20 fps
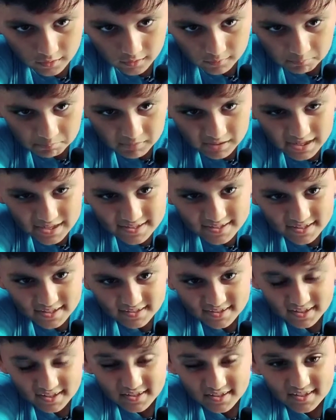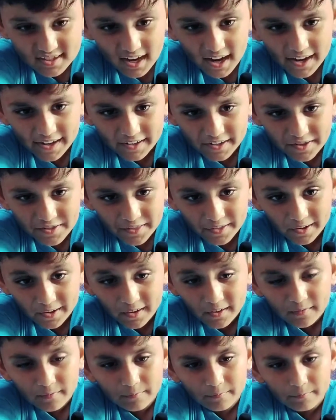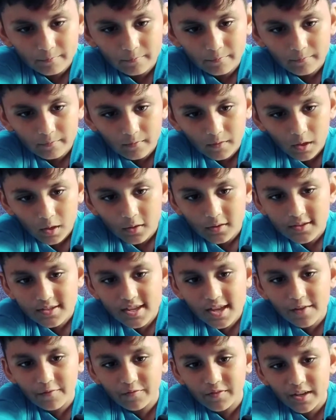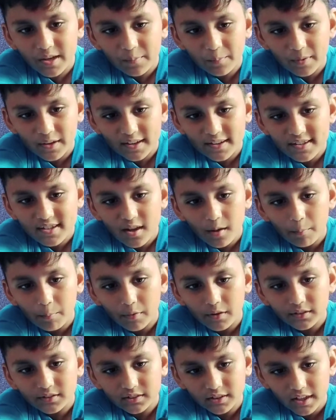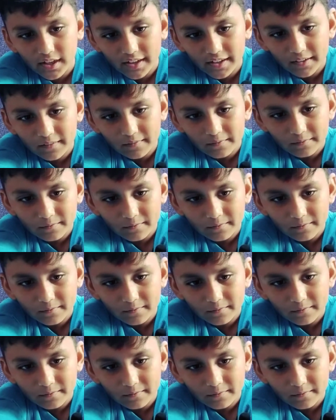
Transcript: and place it inside the safety pins upper side.